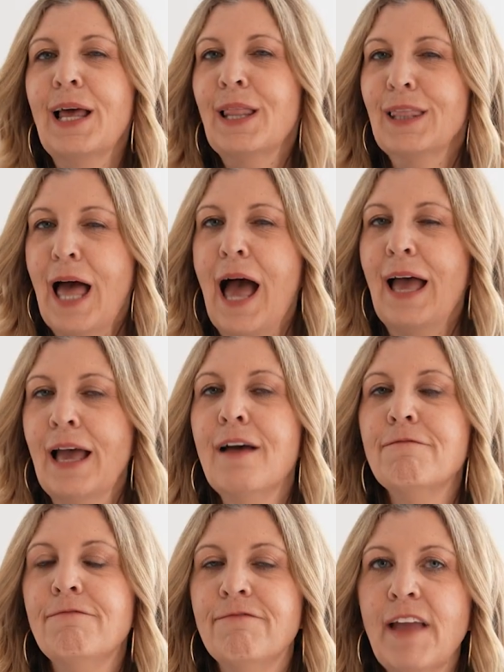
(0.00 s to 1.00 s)
and a lot
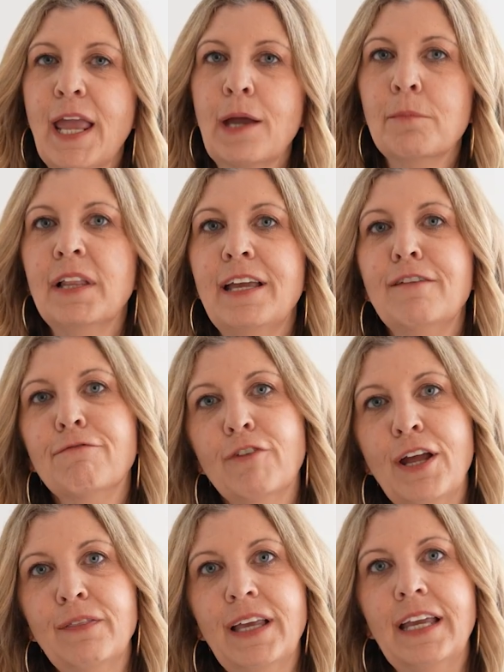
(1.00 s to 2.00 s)
of
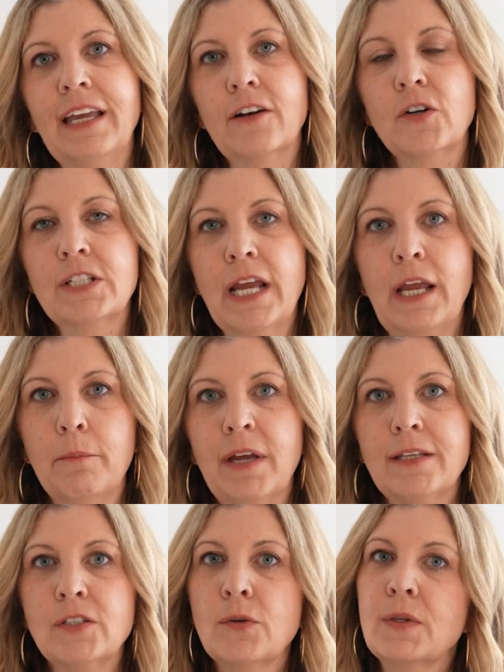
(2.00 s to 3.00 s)
family-friendly
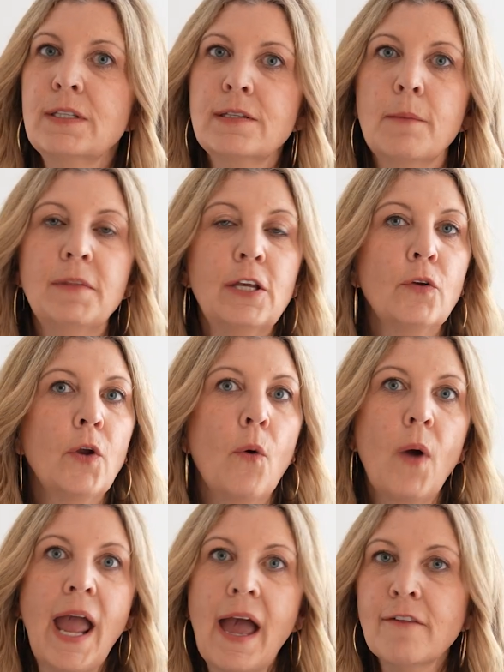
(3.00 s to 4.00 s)
entertainment. So it's something you
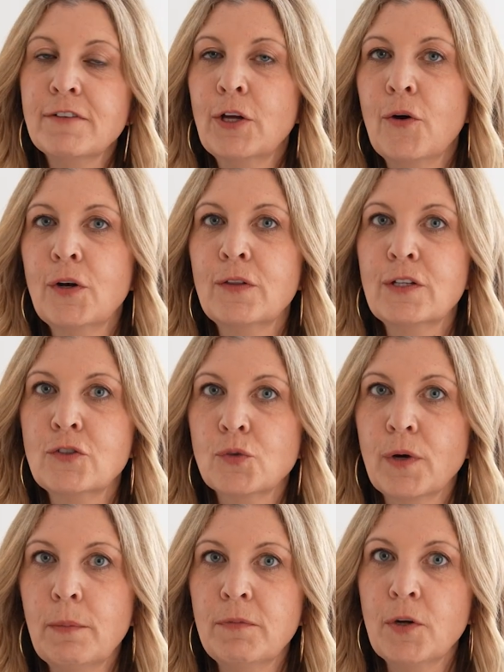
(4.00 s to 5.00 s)
don't have to go to the
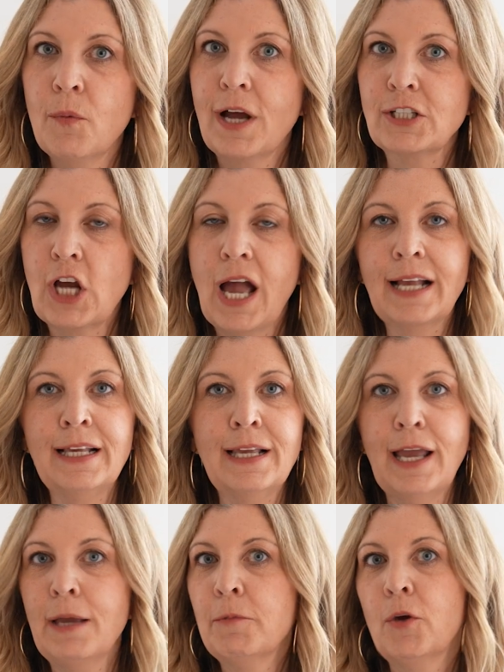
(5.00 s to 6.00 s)
strip to watch a hockey
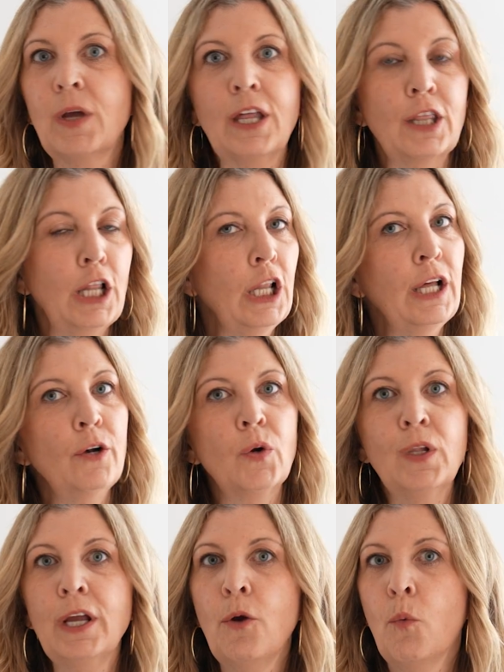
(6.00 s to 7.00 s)
game. You can
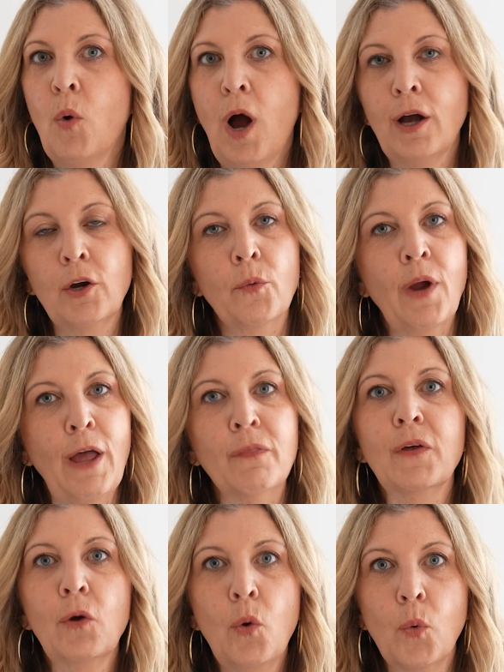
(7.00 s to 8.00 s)
literally walk
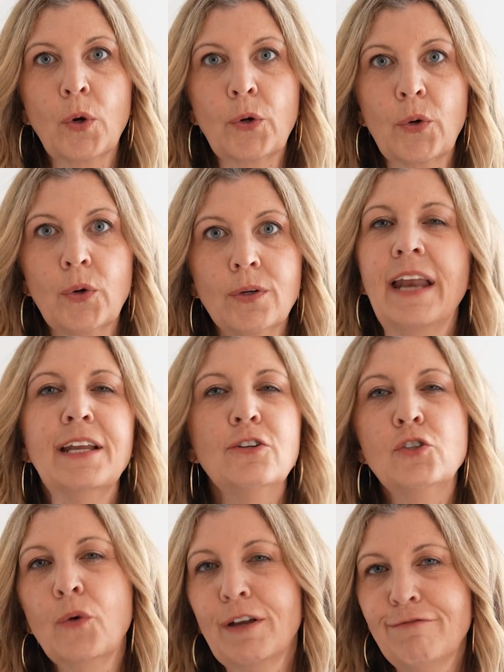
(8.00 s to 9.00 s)
around the corner and
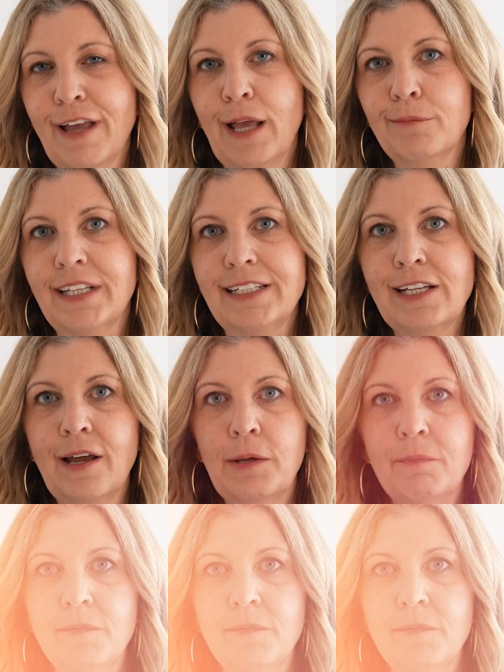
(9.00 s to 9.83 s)
enjoy family time.